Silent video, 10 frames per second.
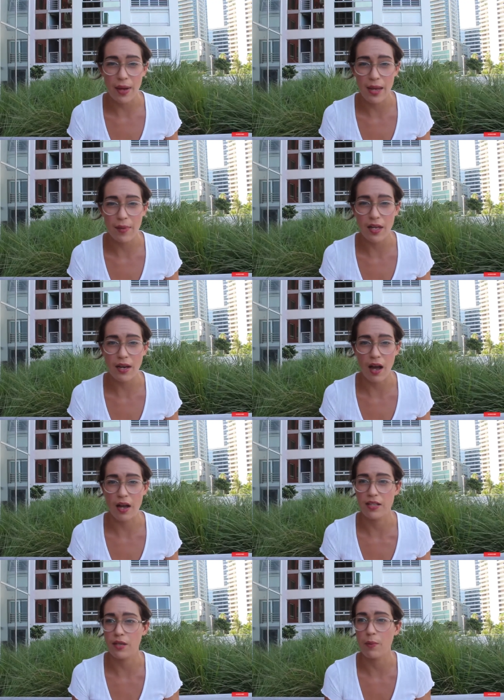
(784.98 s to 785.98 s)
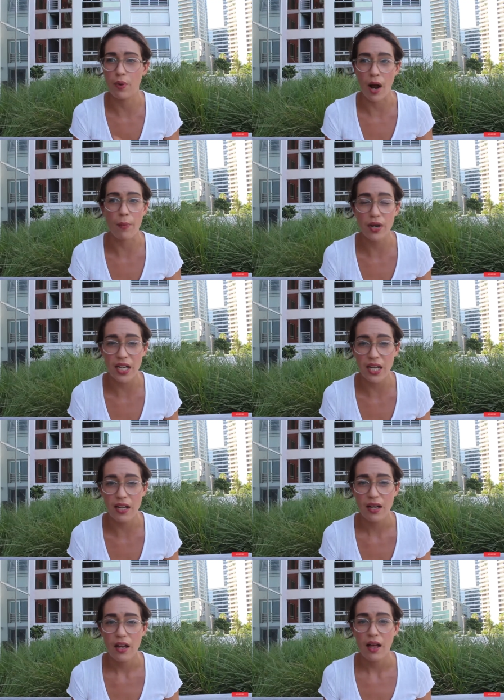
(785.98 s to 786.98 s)
payment on some property,
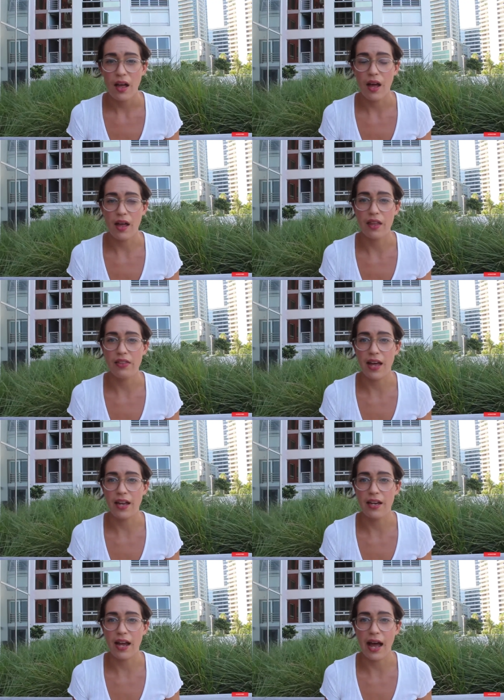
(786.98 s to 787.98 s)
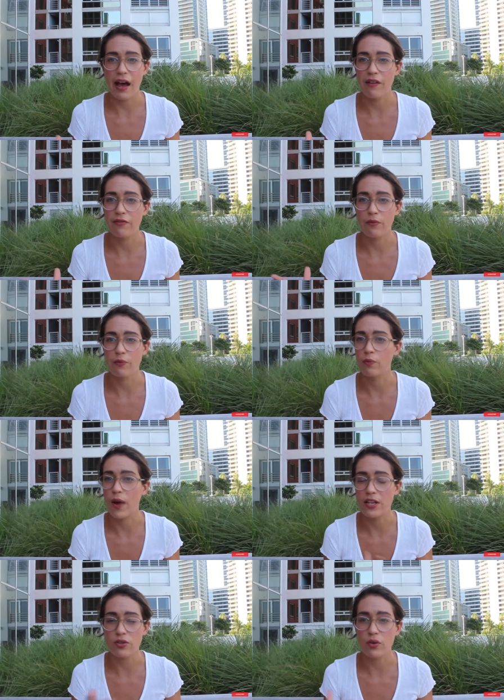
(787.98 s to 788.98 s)
and then have
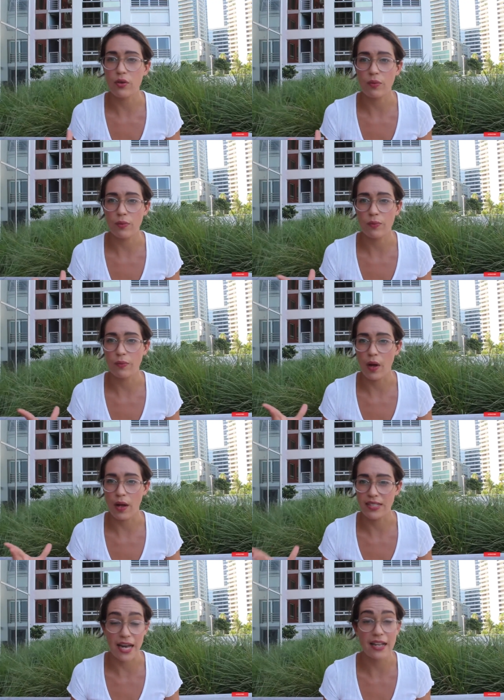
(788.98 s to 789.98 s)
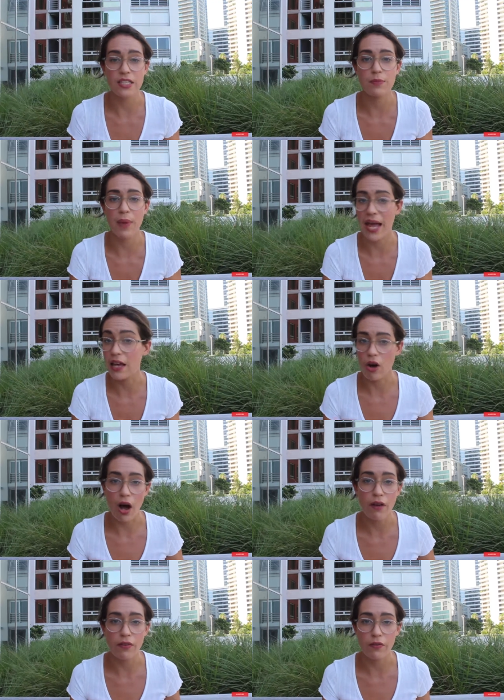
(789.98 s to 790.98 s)
rental tenants pay it
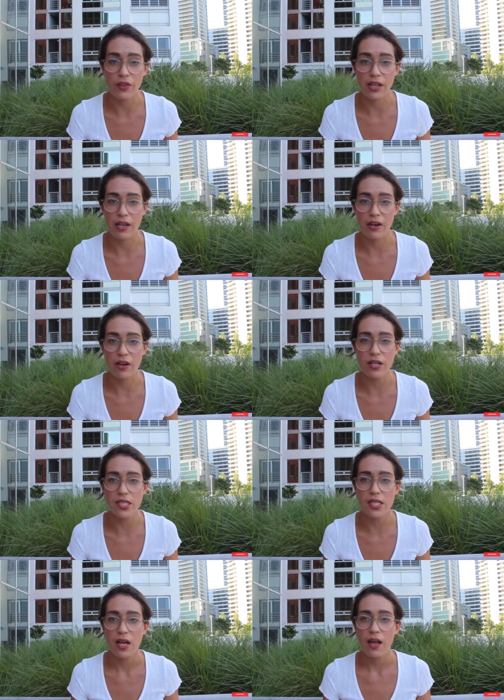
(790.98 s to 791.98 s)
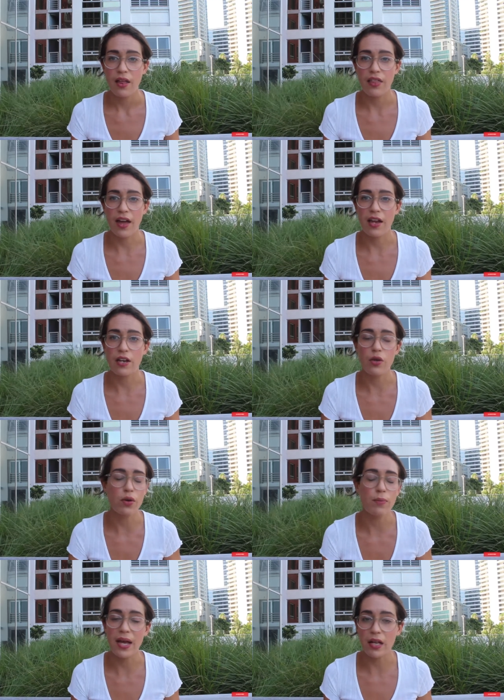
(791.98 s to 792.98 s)
off over the years, then you
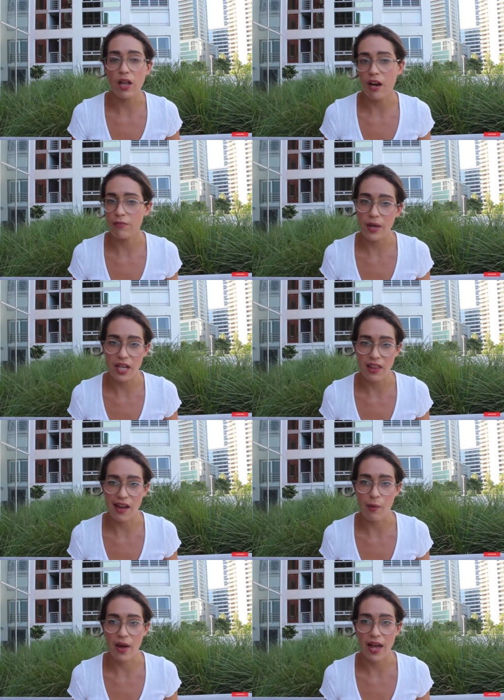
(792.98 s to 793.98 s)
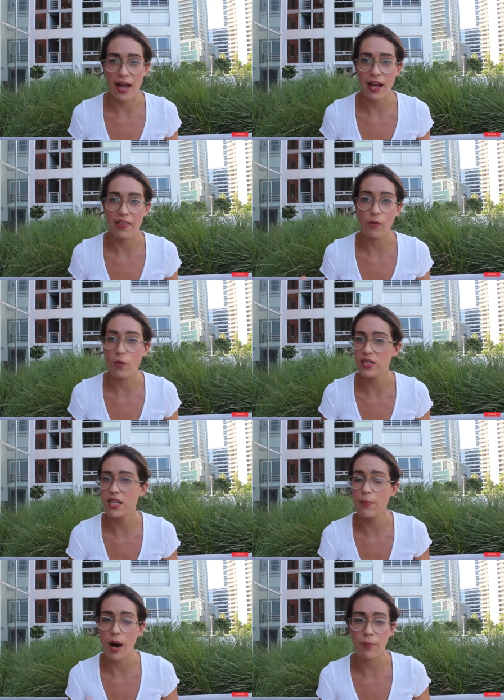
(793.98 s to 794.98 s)
can make a lot of money that way. And then once
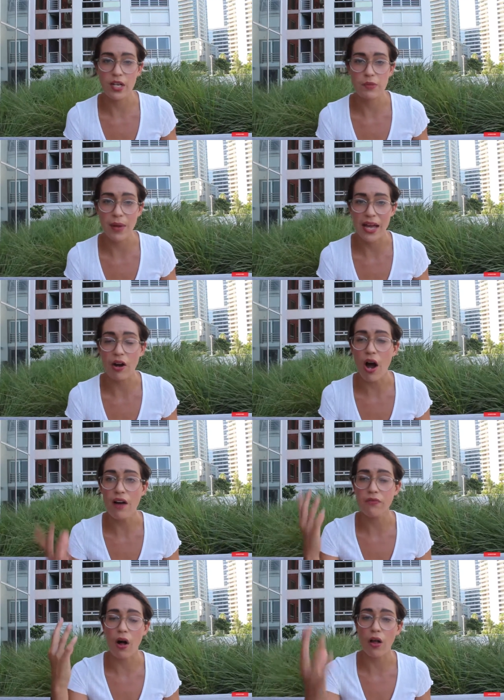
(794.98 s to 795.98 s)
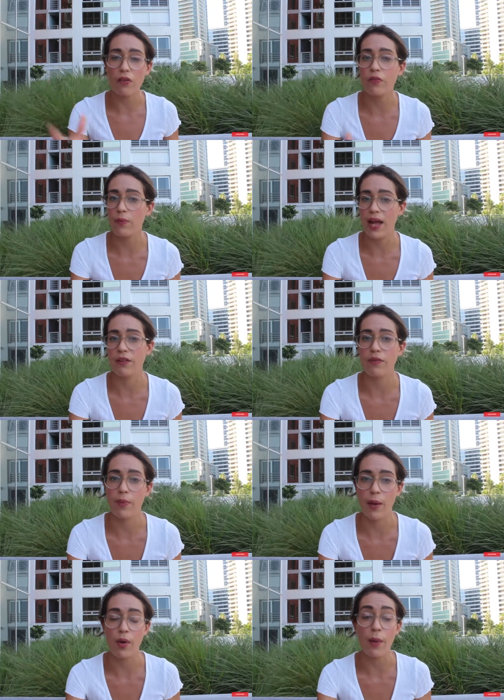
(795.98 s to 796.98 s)
that property is paid off, all of the rent from
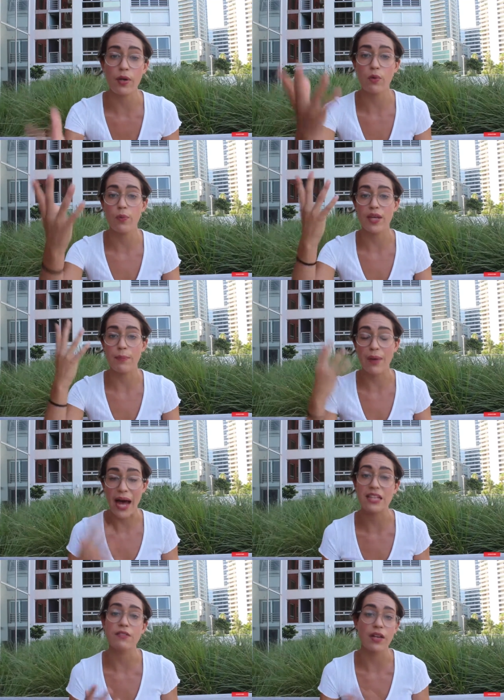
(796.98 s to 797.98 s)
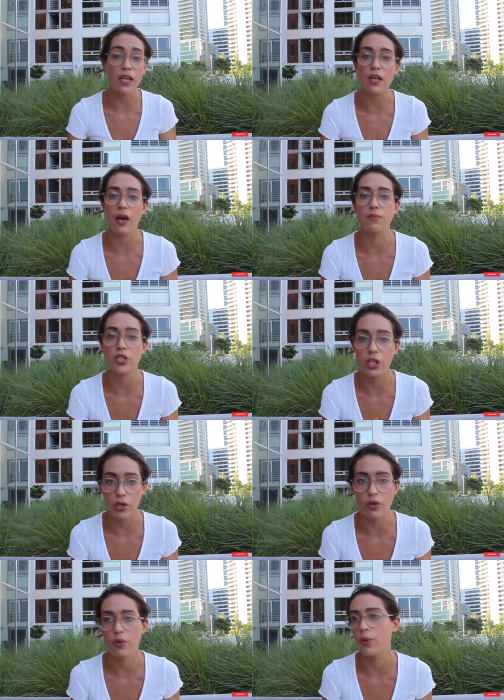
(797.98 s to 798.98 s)
that property will be passive income to
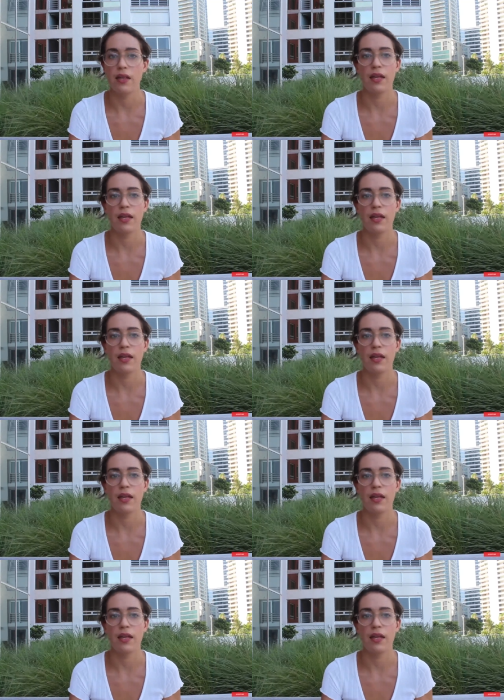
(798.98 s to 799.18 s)
you.